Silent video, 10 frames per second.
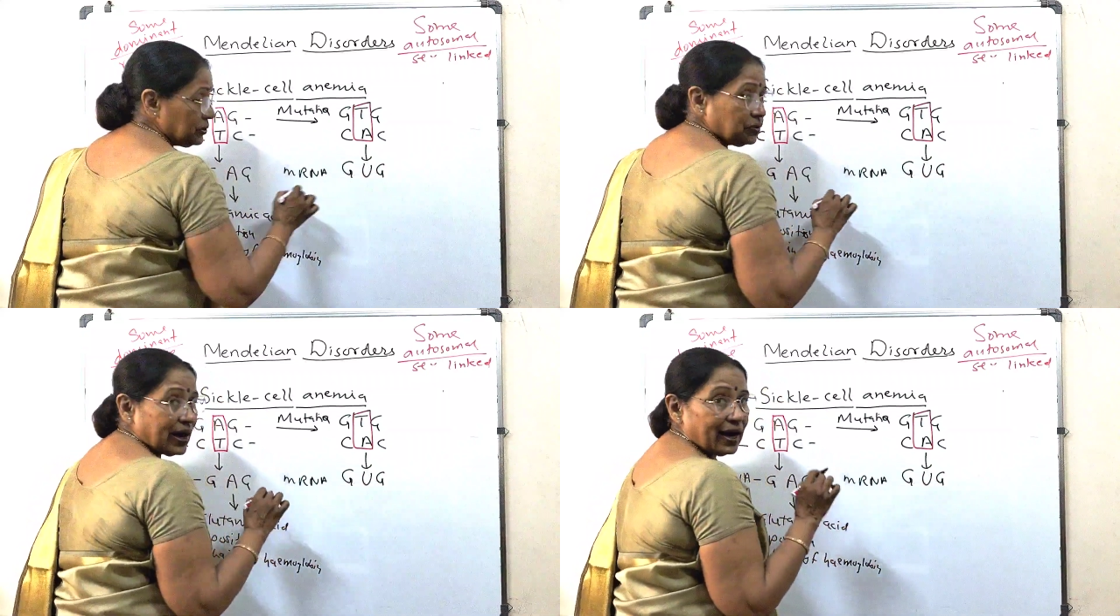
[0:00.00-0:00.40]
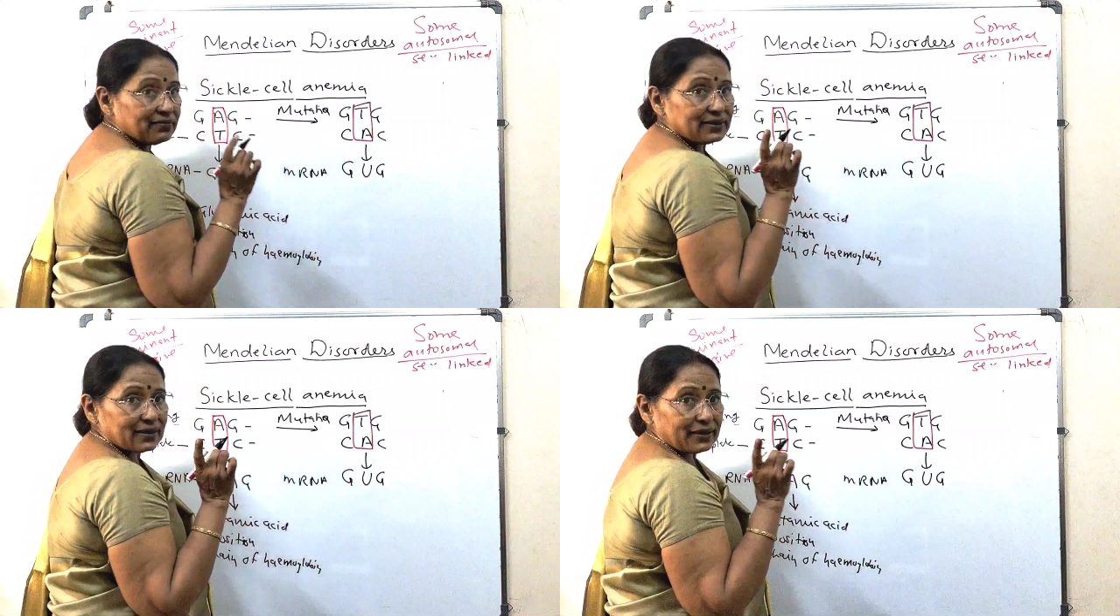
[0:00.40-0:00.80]
You
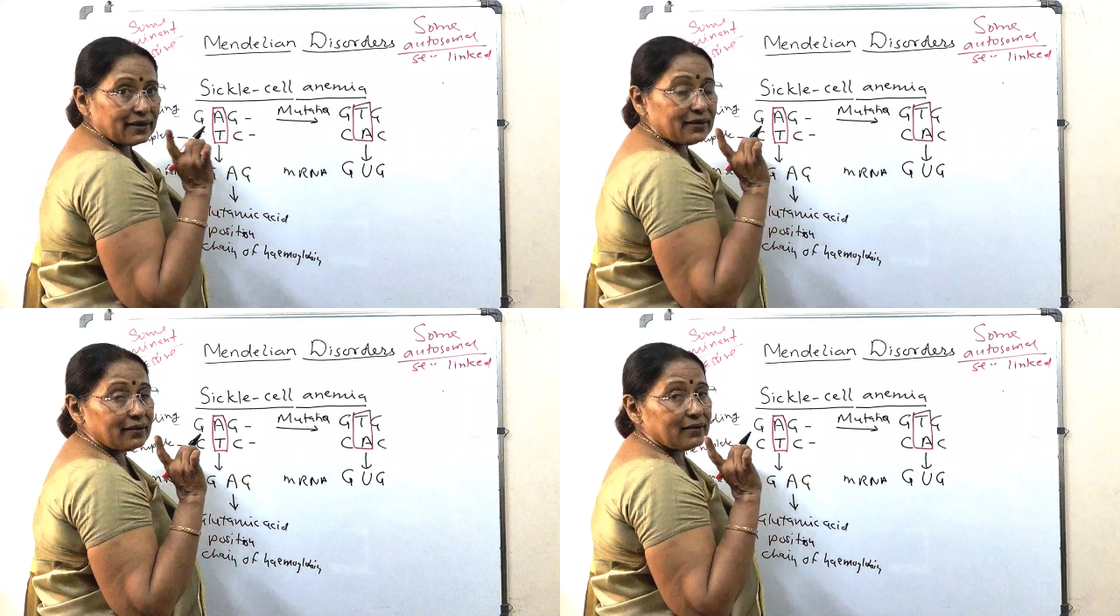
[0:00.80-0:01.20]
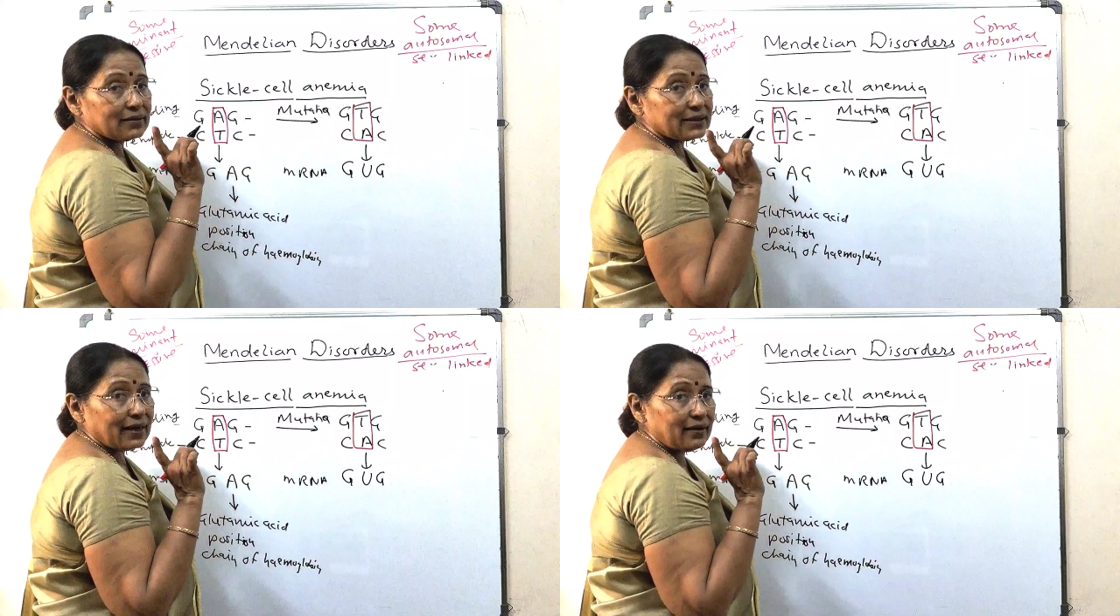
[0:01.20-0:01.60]
have studied
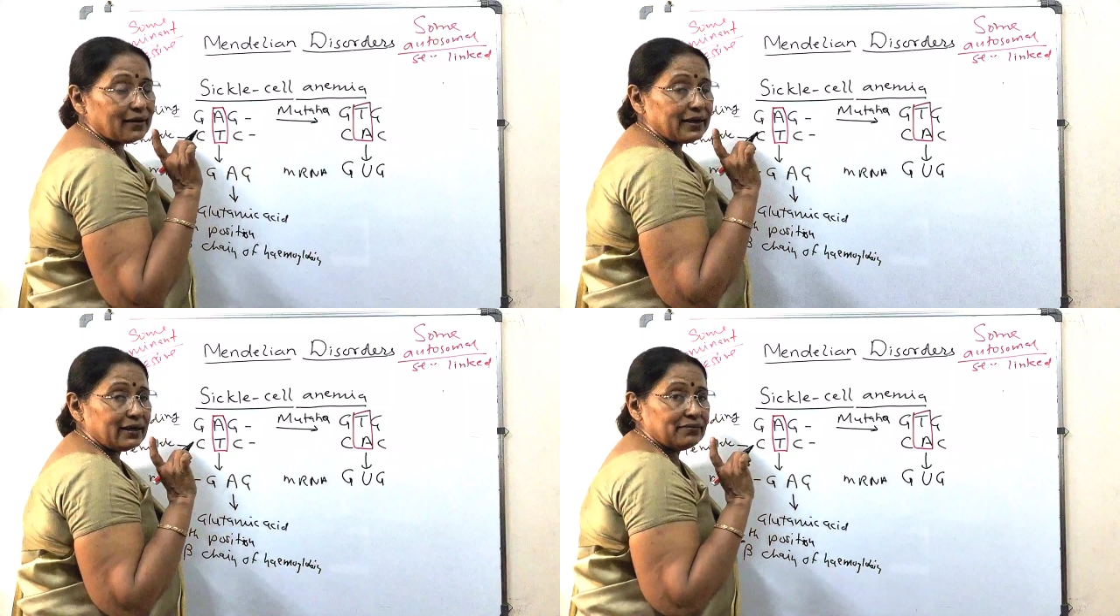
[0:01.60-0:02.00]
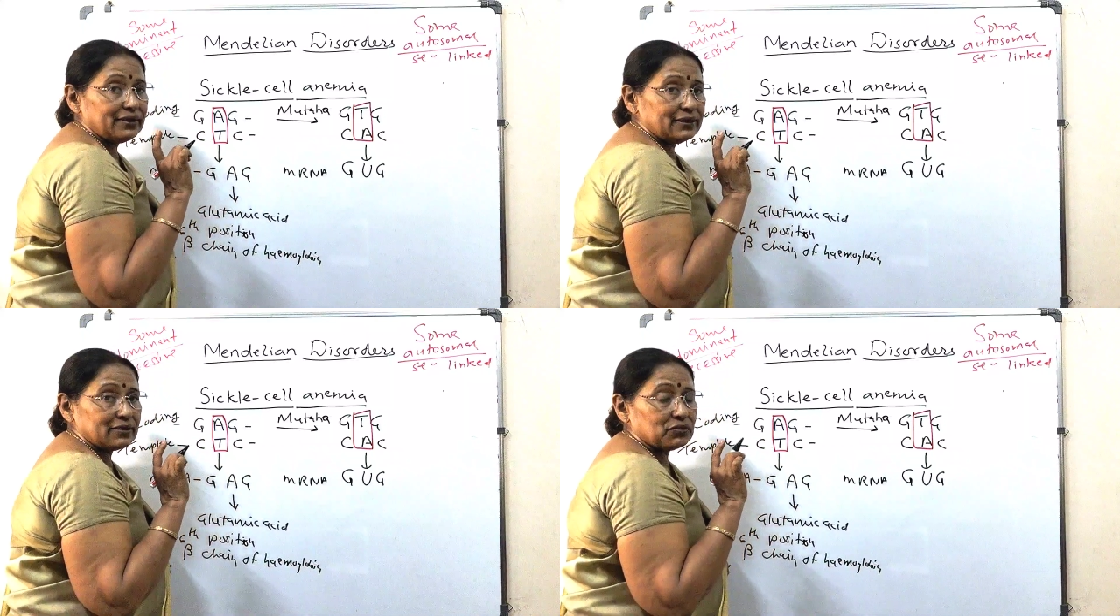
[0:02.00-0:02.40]
in standard
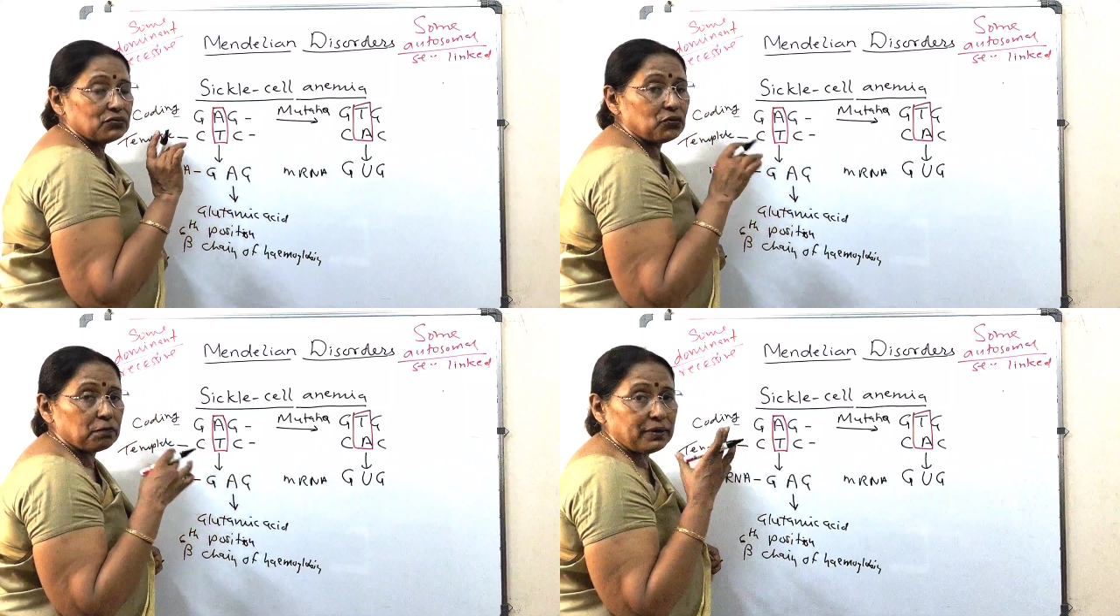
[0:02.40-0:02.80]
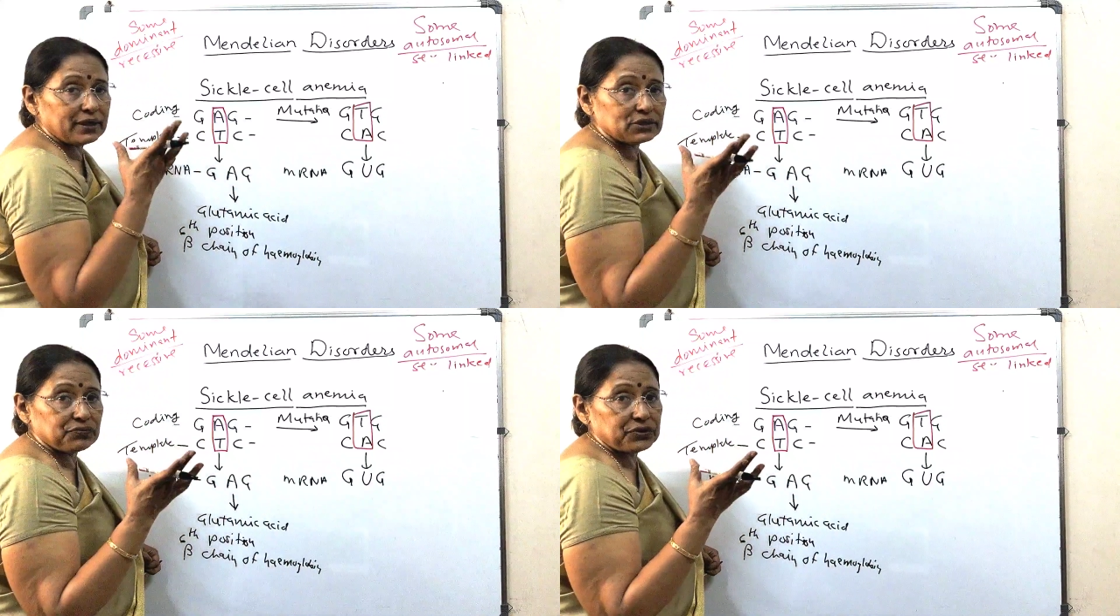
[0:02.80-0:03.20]
11th. Who
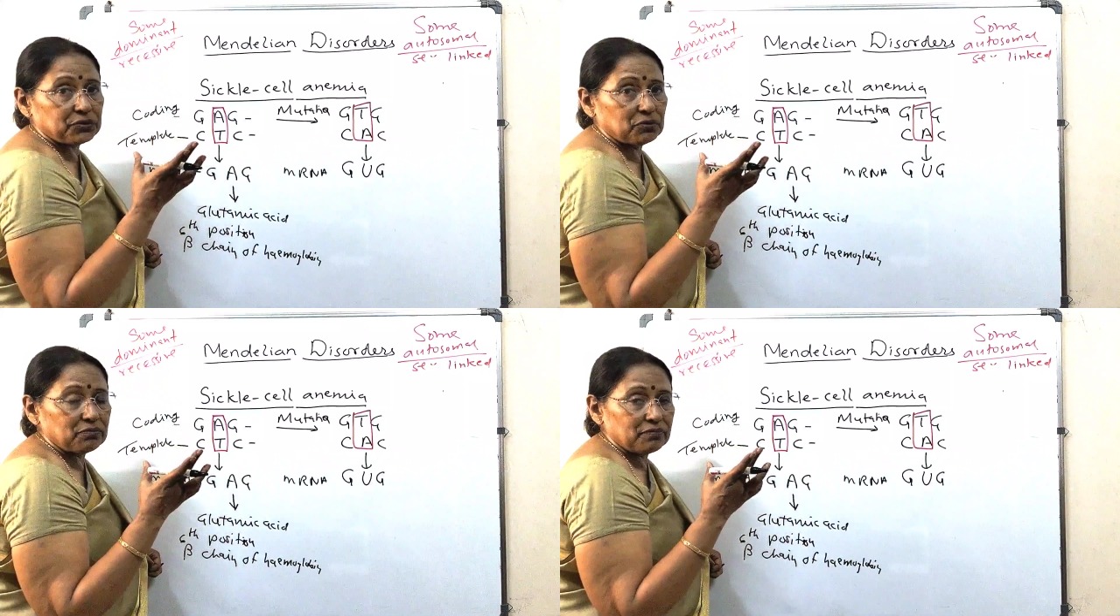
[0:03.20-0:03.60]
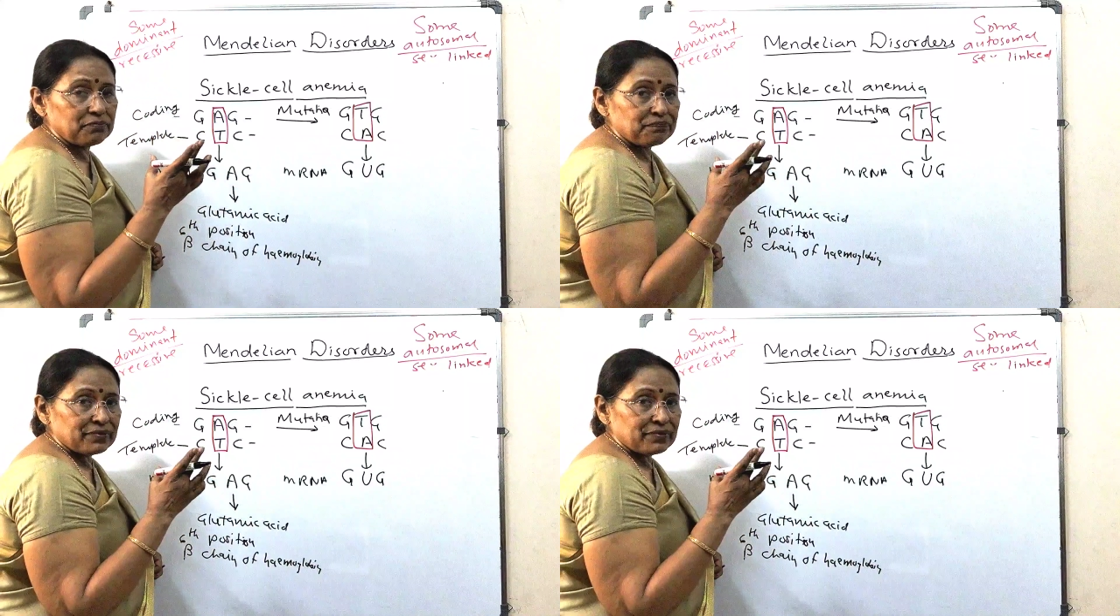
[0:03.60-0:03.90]
pairs with whom?